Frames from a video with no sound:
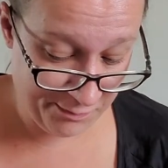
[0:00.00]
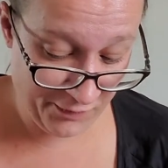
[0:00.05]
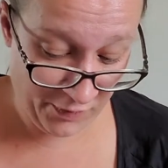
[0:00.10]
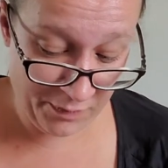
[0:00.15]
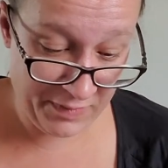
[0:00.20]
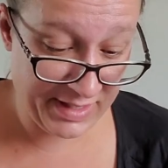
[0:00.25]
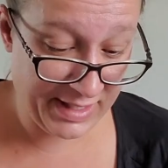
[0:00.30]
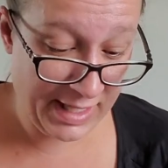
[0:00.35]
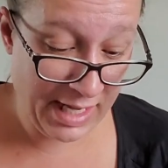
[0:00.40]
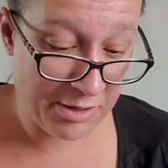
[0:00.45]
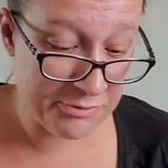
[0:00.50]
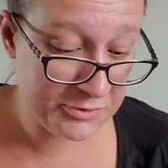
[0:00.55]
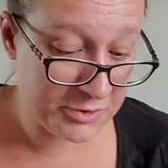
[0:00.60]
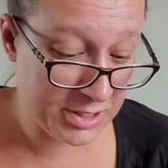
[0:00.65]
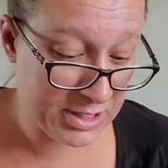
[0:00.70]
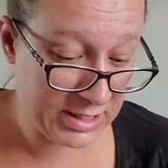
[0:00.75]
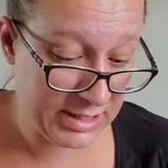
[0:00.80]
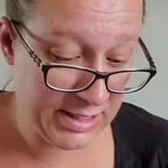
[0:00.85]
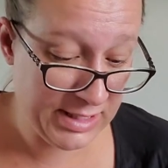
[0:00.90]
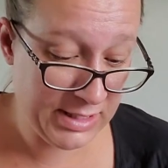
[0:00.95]
From the counter
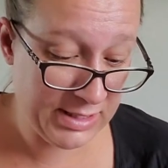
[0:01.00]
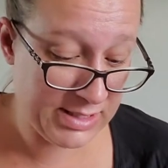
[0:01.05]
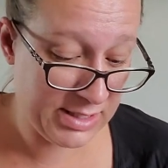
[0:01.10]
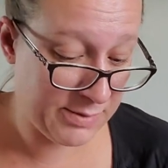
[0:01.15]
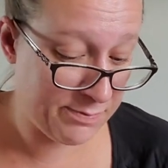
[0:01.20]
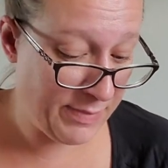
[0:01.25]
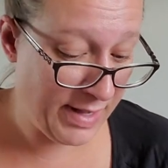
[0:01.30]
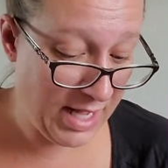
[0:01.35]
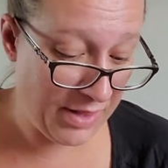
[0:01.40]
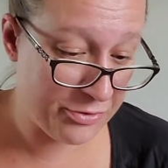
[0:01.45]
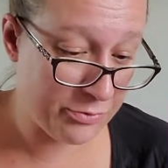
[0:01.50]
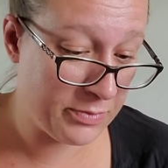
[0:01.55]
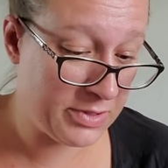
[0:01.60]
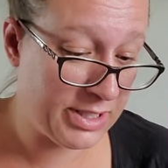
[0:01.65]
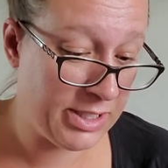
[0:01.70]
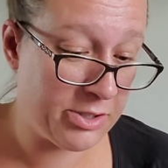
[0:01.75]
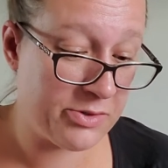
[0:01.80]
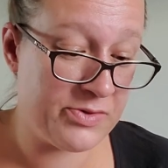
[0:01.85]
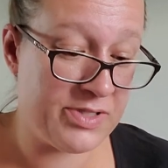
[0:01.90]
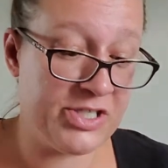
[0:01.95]
clean to the bathroom
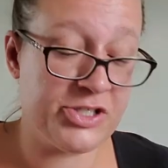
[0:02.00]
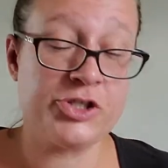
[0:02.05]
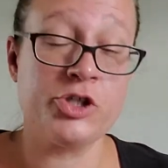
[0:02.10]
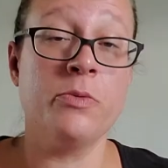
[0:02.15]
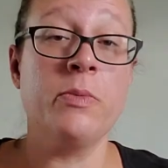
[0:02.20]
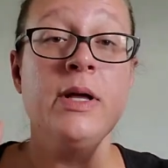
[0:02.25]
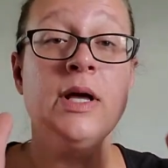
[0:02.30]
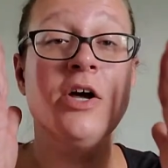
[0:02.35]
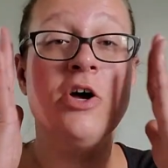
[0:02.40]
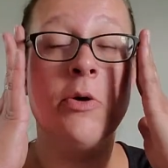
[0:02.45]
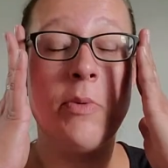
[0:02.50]
cleaner, the dish soap.